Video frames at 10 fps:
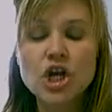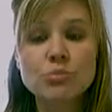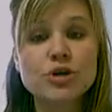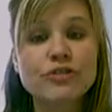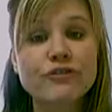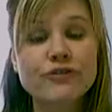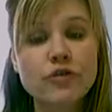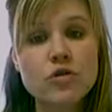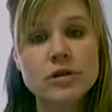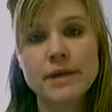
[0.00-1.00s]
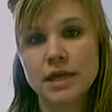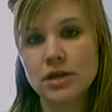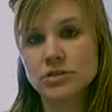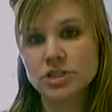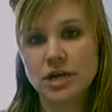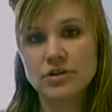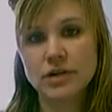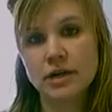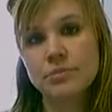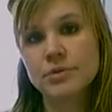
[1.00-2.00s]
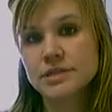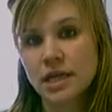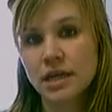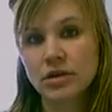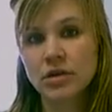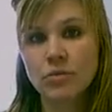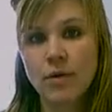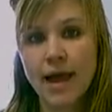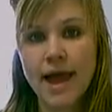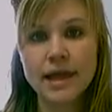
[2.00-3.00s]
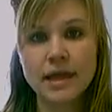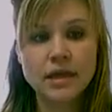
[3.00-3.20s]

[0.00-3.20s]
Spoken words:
performing your gender in a particular way,